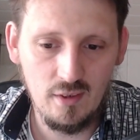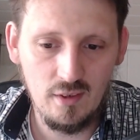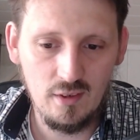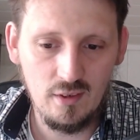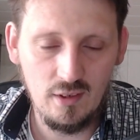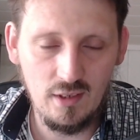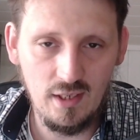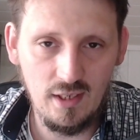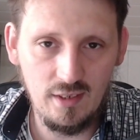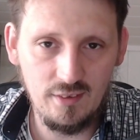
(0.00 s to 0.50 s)

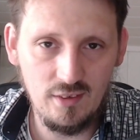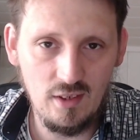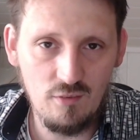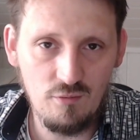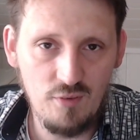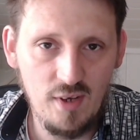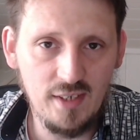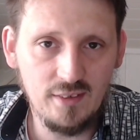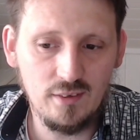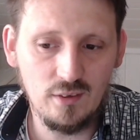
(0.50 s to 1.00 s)
And in
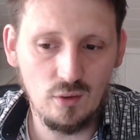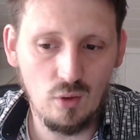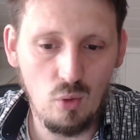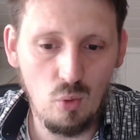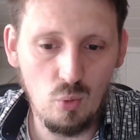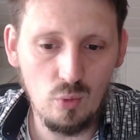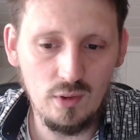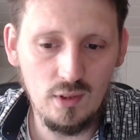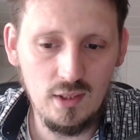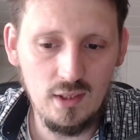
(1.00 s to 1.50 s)
fact, it
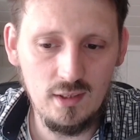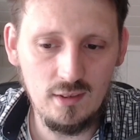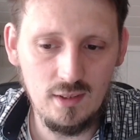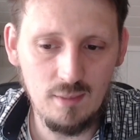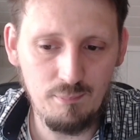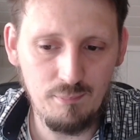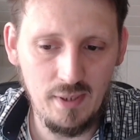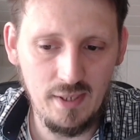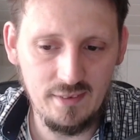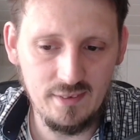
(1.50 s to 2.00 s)
only
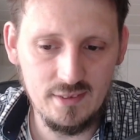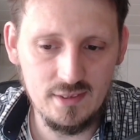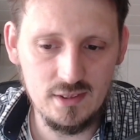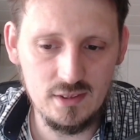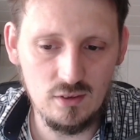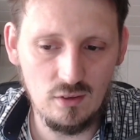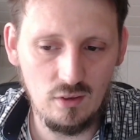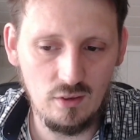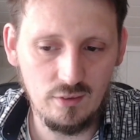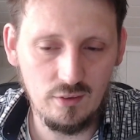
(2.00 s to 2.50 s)

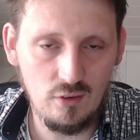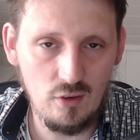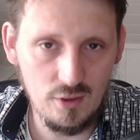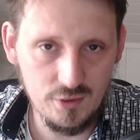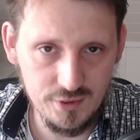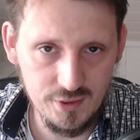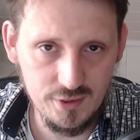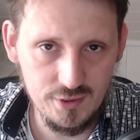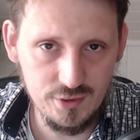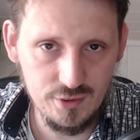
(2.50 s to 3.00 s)
depends on
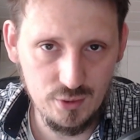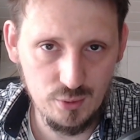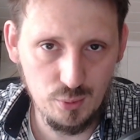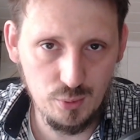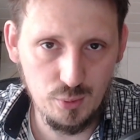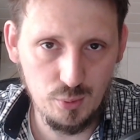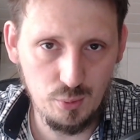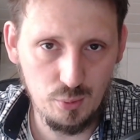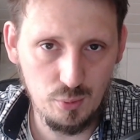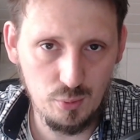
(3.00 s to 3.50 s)
losses due
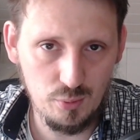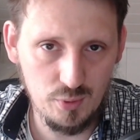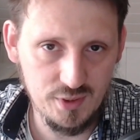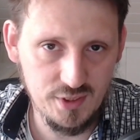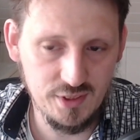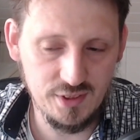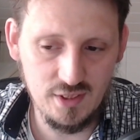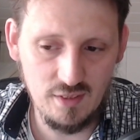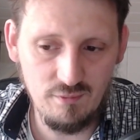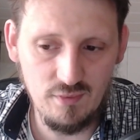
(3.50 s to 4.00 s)
to
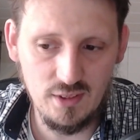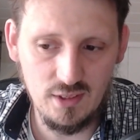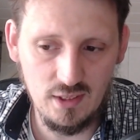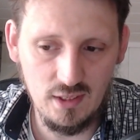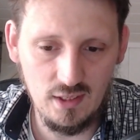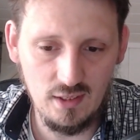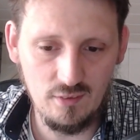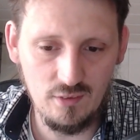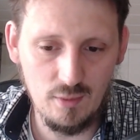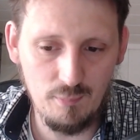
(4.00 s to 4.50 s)

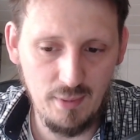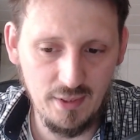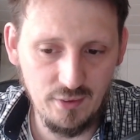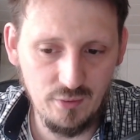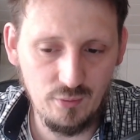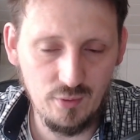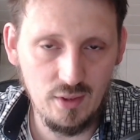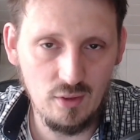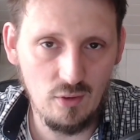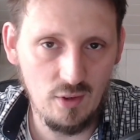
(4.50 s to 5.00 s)
resistivity in the
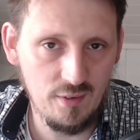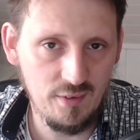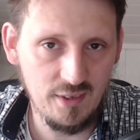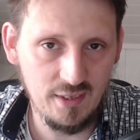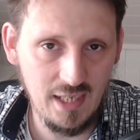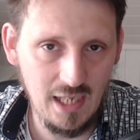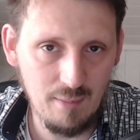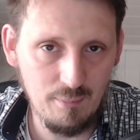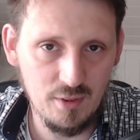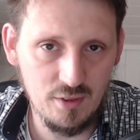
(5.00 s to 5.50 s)
battery or in the
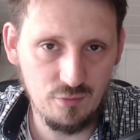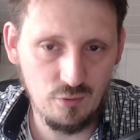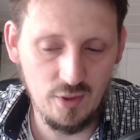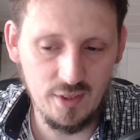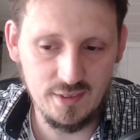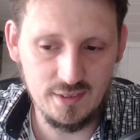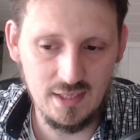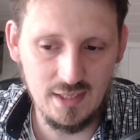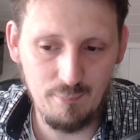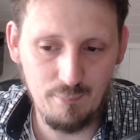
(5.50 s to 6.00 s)
cables, for
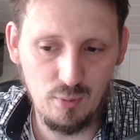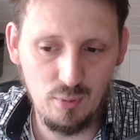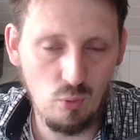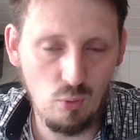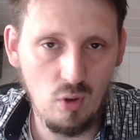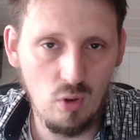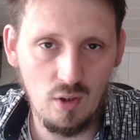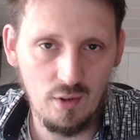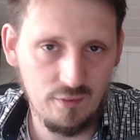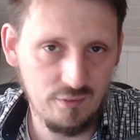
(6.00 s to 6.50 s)
example,
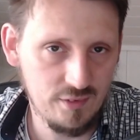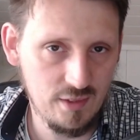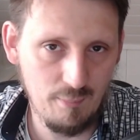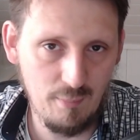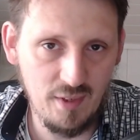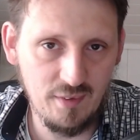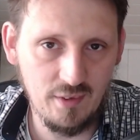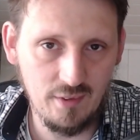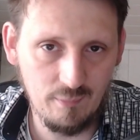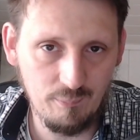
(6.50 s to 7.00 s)
or in some
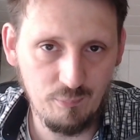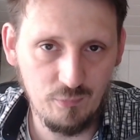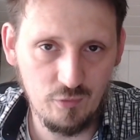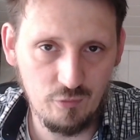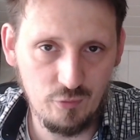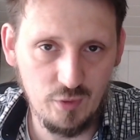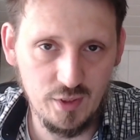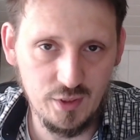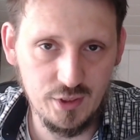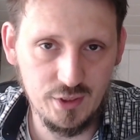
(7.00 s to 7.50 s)
other
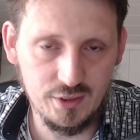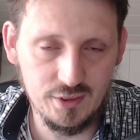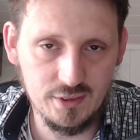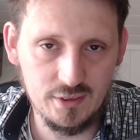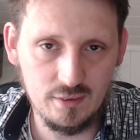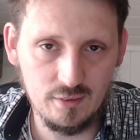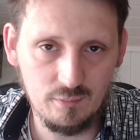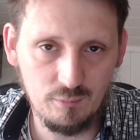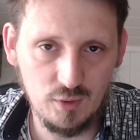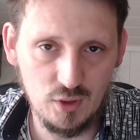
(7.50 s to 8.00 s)

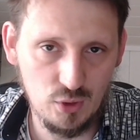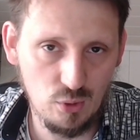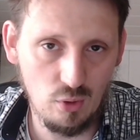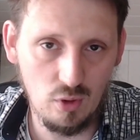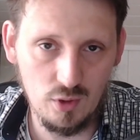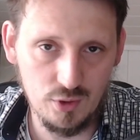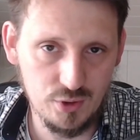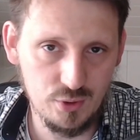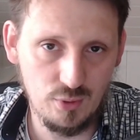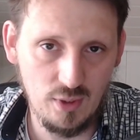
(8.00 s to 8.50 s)
frictions, which you
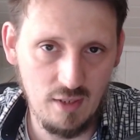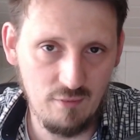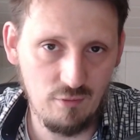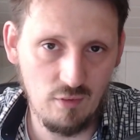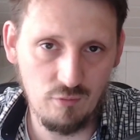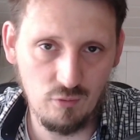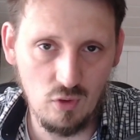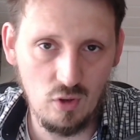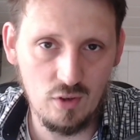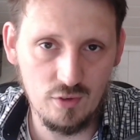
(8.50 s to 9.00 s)
also have,
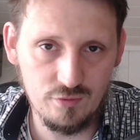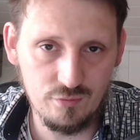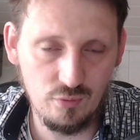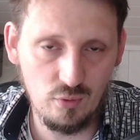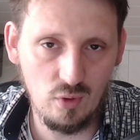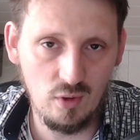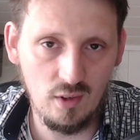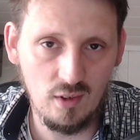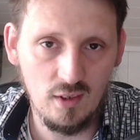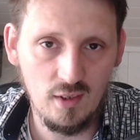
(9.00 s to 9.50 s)
of course, for